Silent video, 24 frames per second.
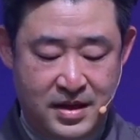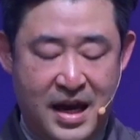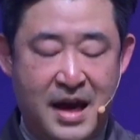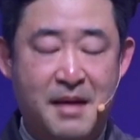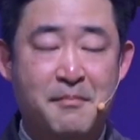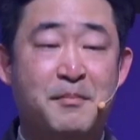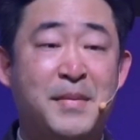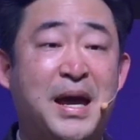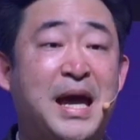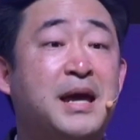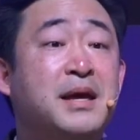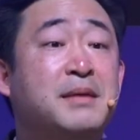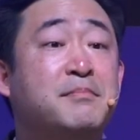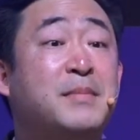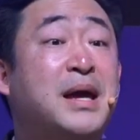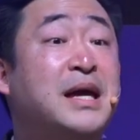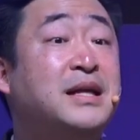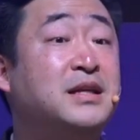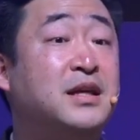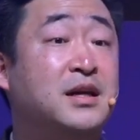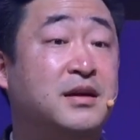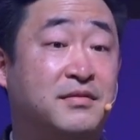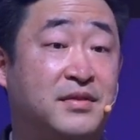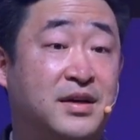And
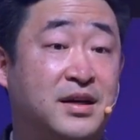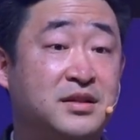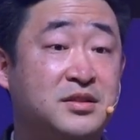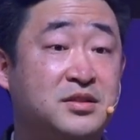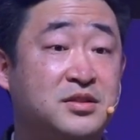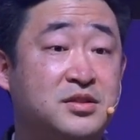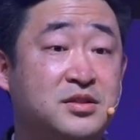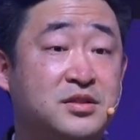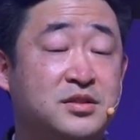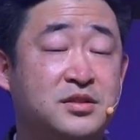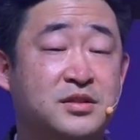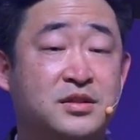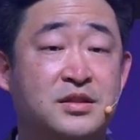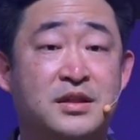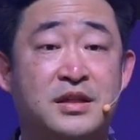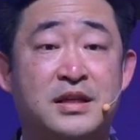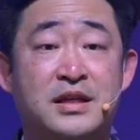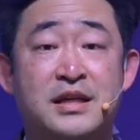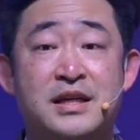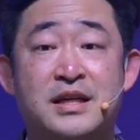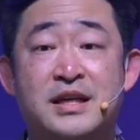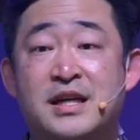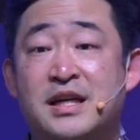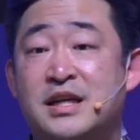many of us
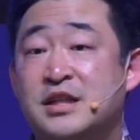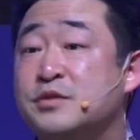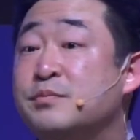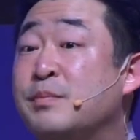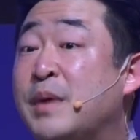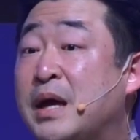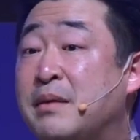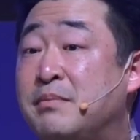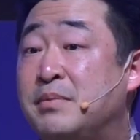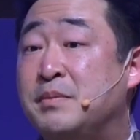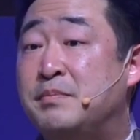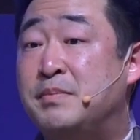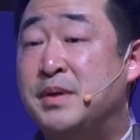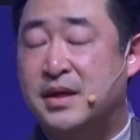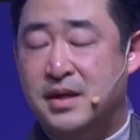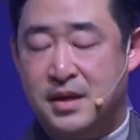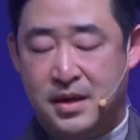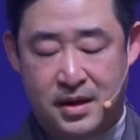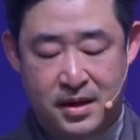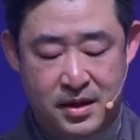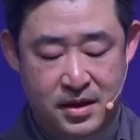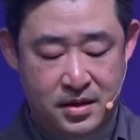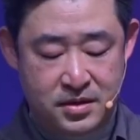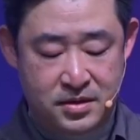is maybe
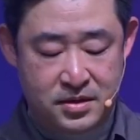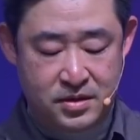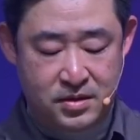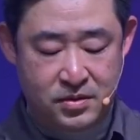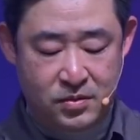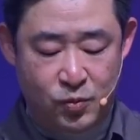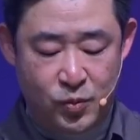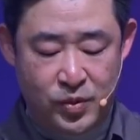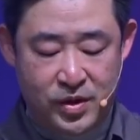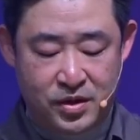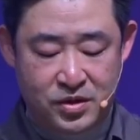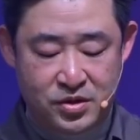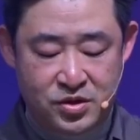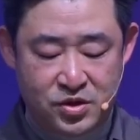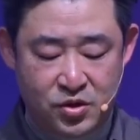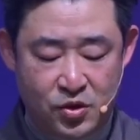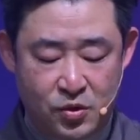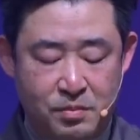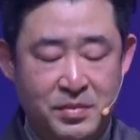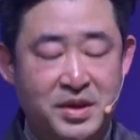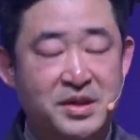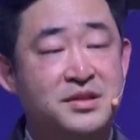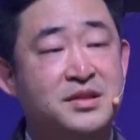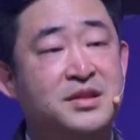because we are
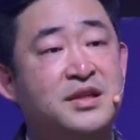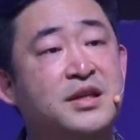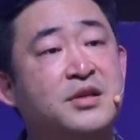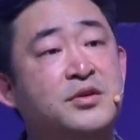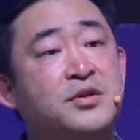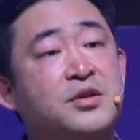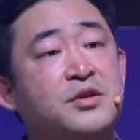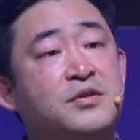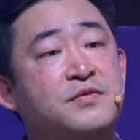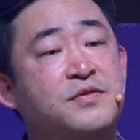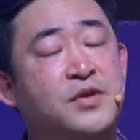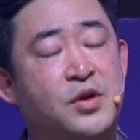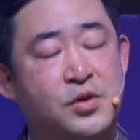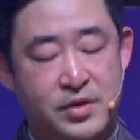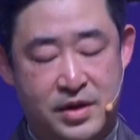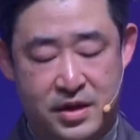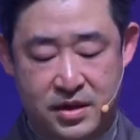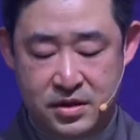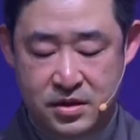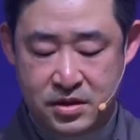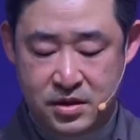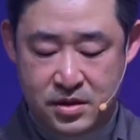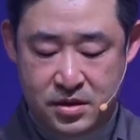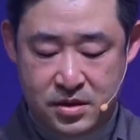so material
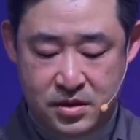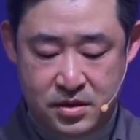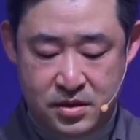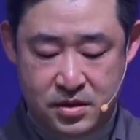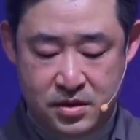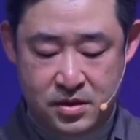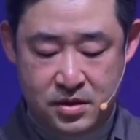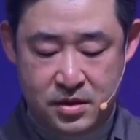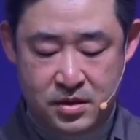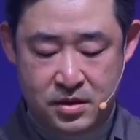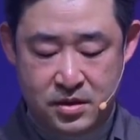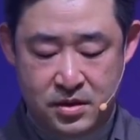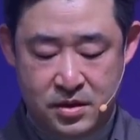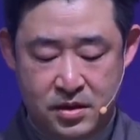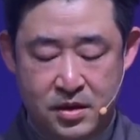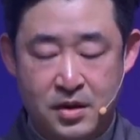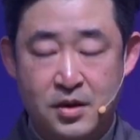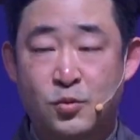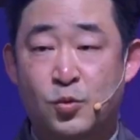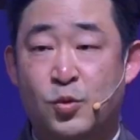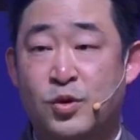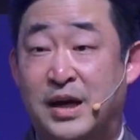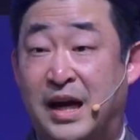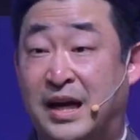focused,
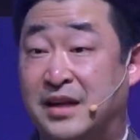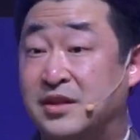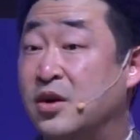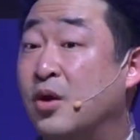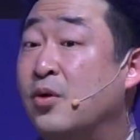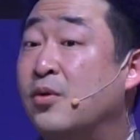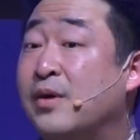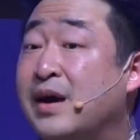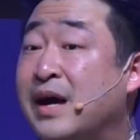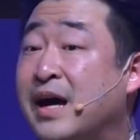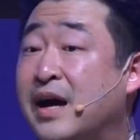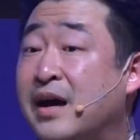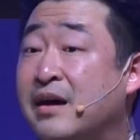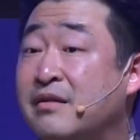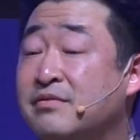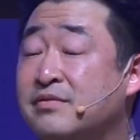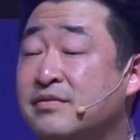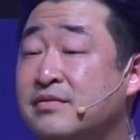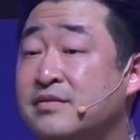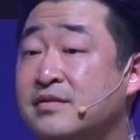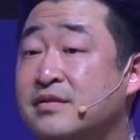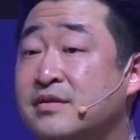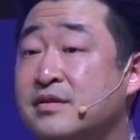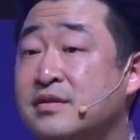what I don't
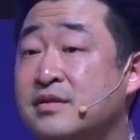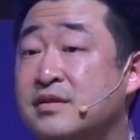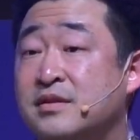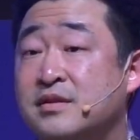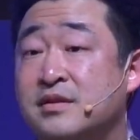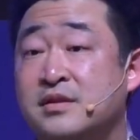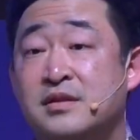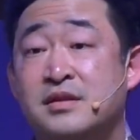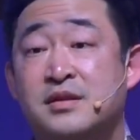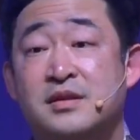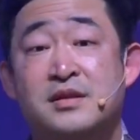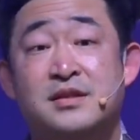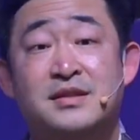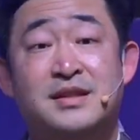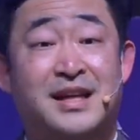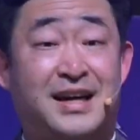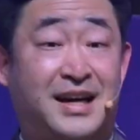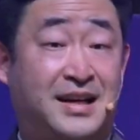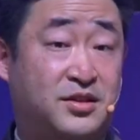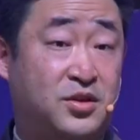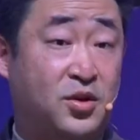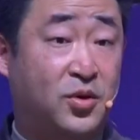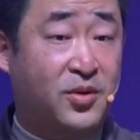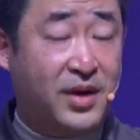have, that
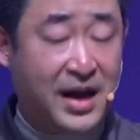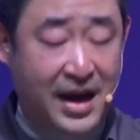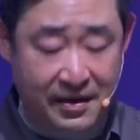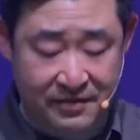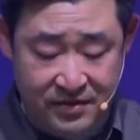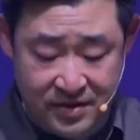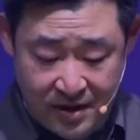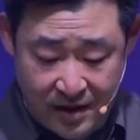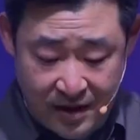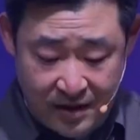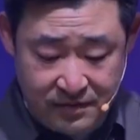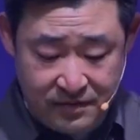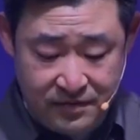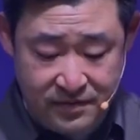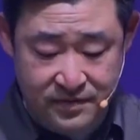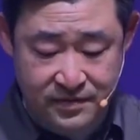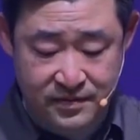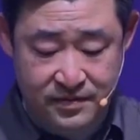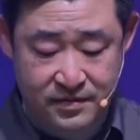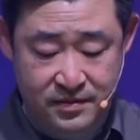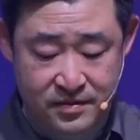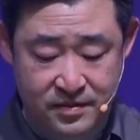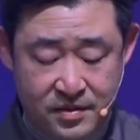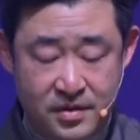I don't have enough.
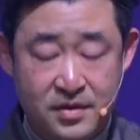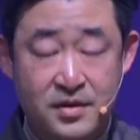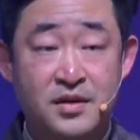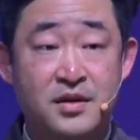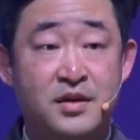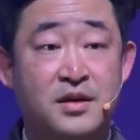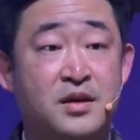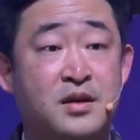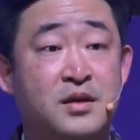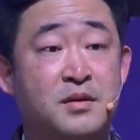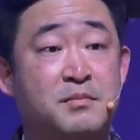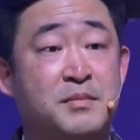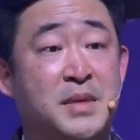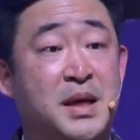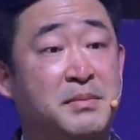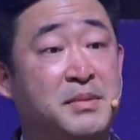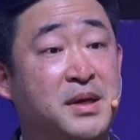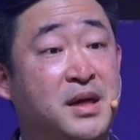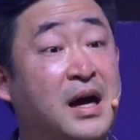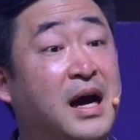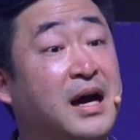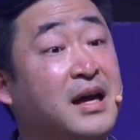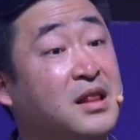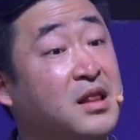
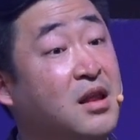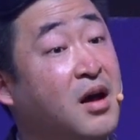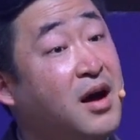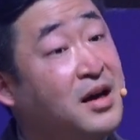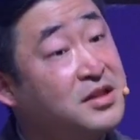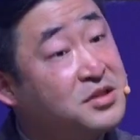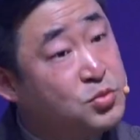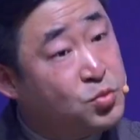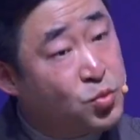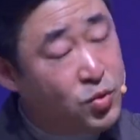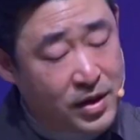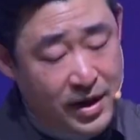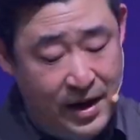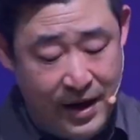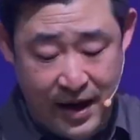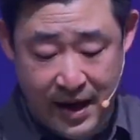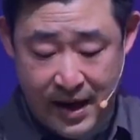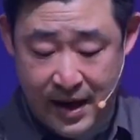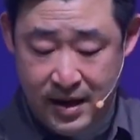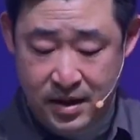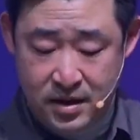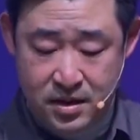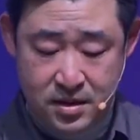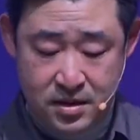Maybe I lost what I
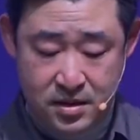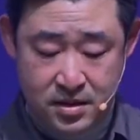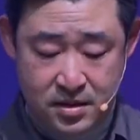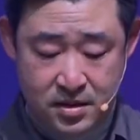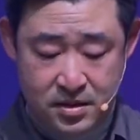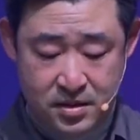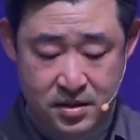had.